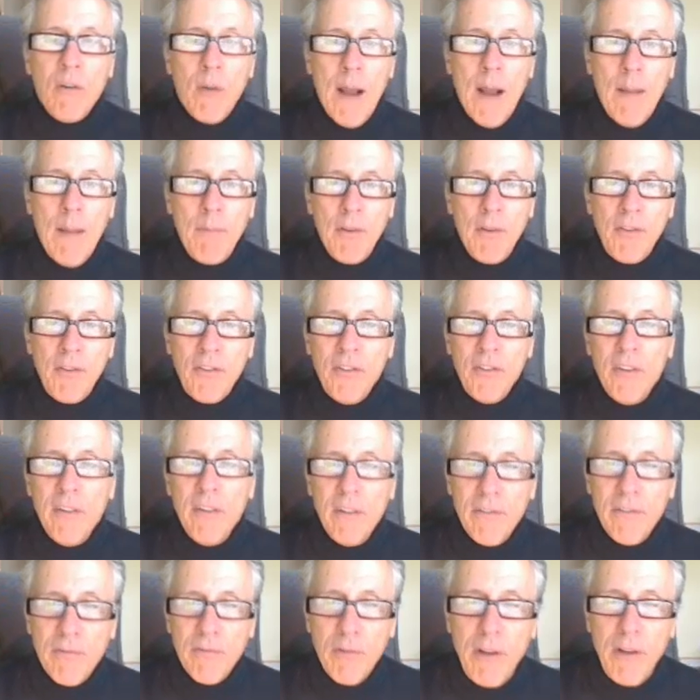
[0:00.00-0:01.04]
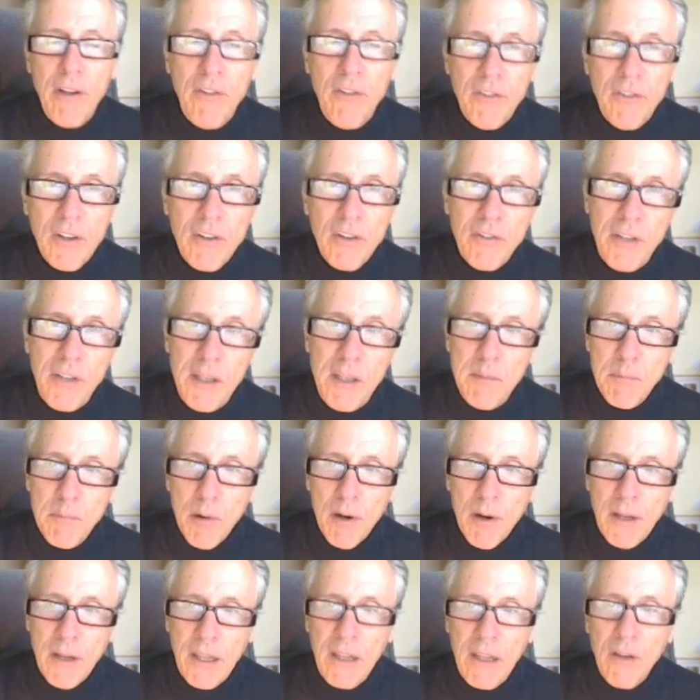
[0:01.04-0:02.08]
grab this free
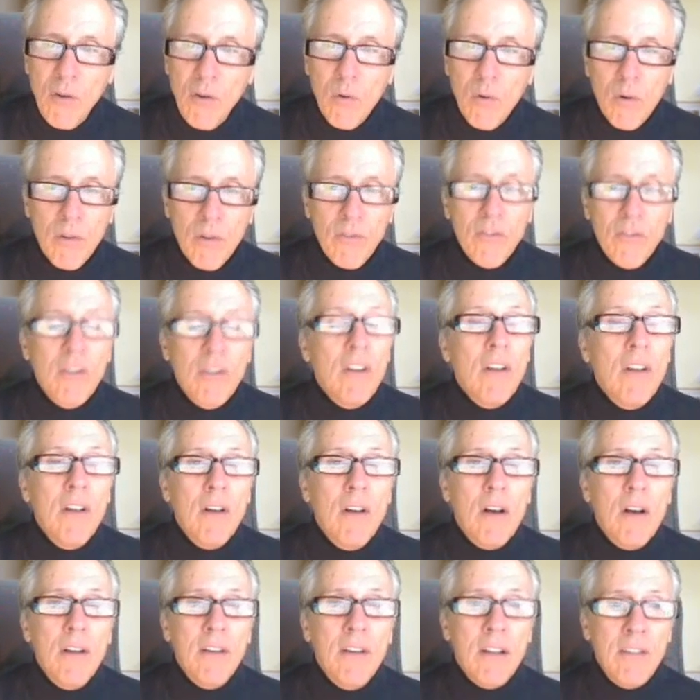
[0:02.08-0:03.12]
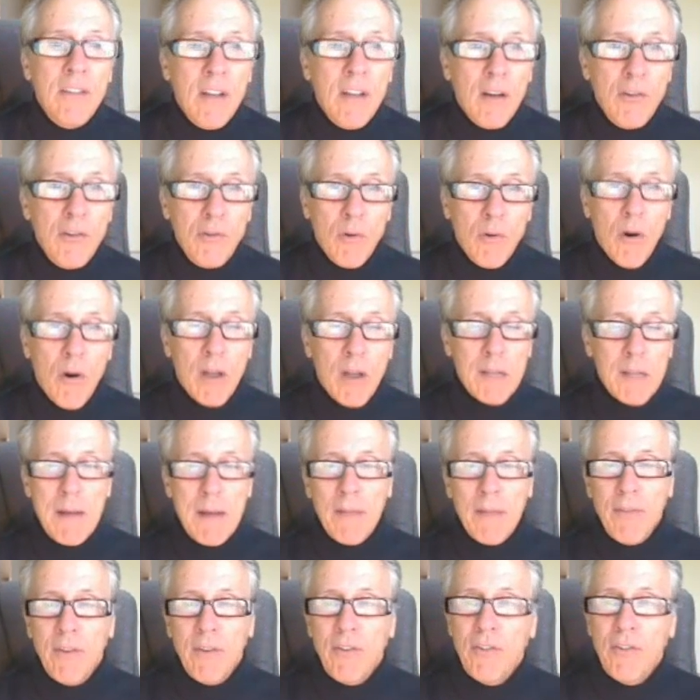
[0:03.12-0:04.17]
16-part e-course that tells you all
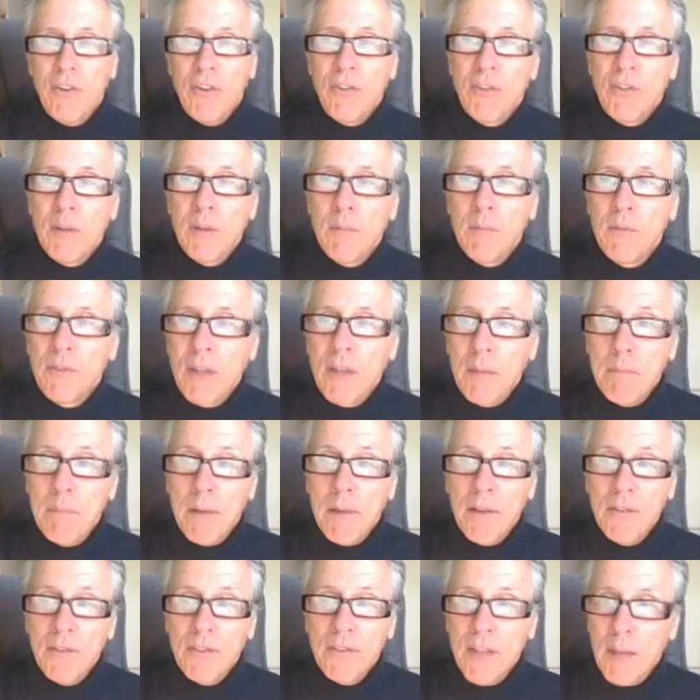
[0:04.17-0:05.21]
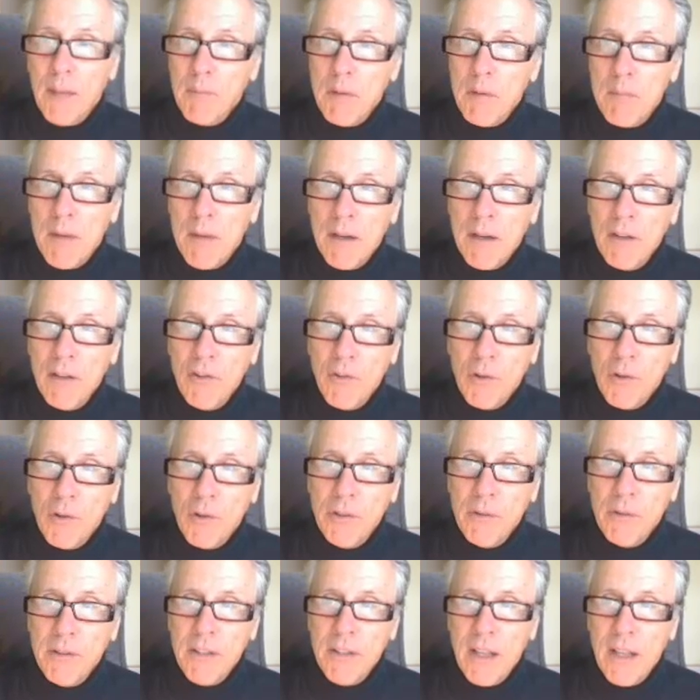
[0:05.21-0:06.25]
about this system step by step. You might enjoy
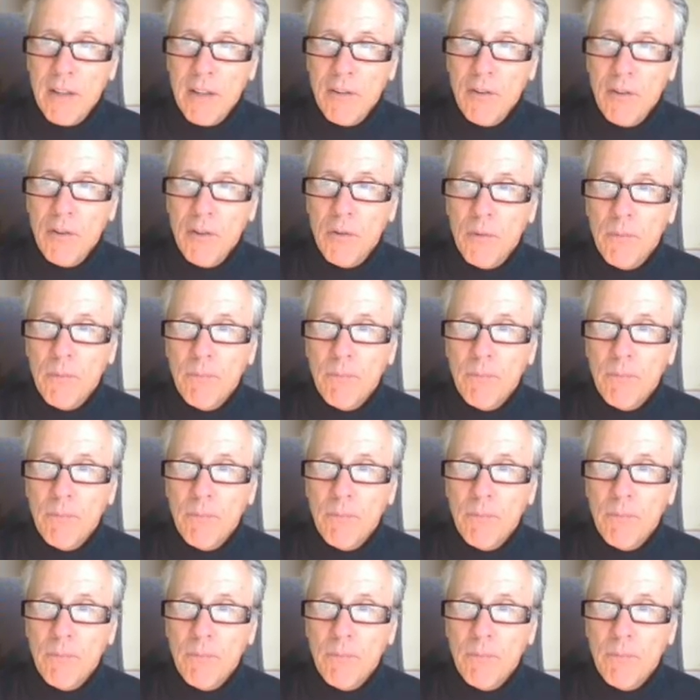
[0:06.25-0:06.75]
doing that too.